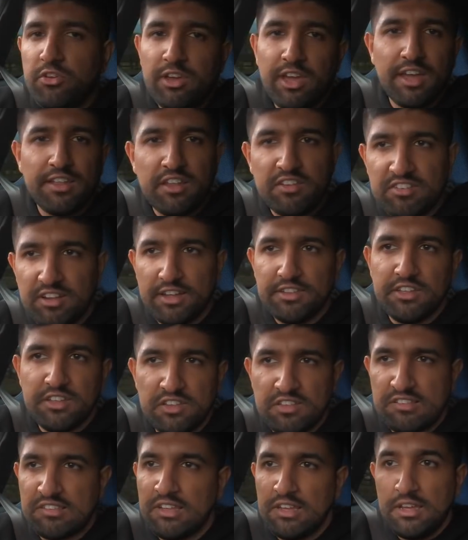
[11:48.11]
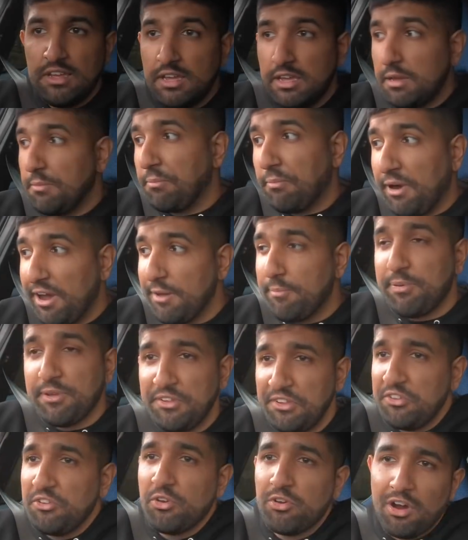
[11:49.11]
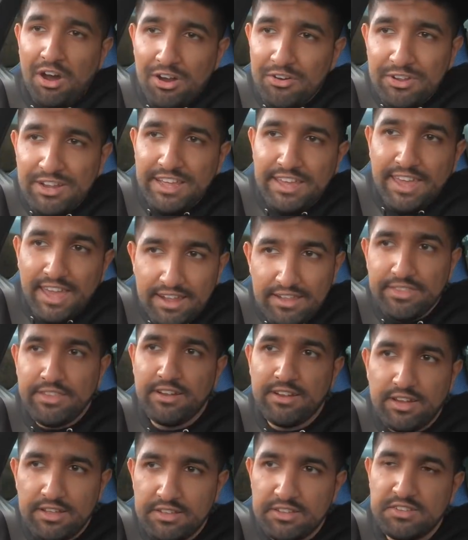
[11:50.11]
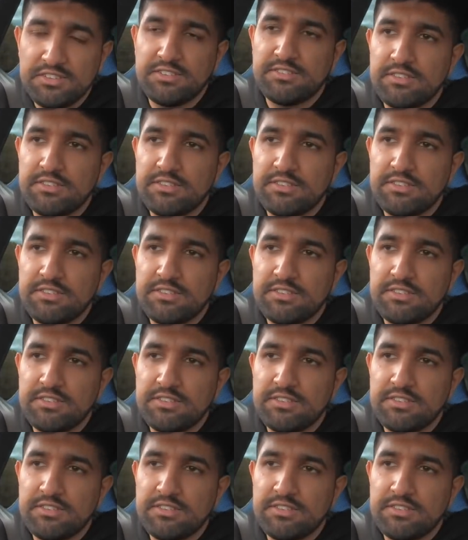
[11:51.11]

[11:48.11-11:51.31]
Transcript: get that's like this? In my opinion, you can't really get anything like this.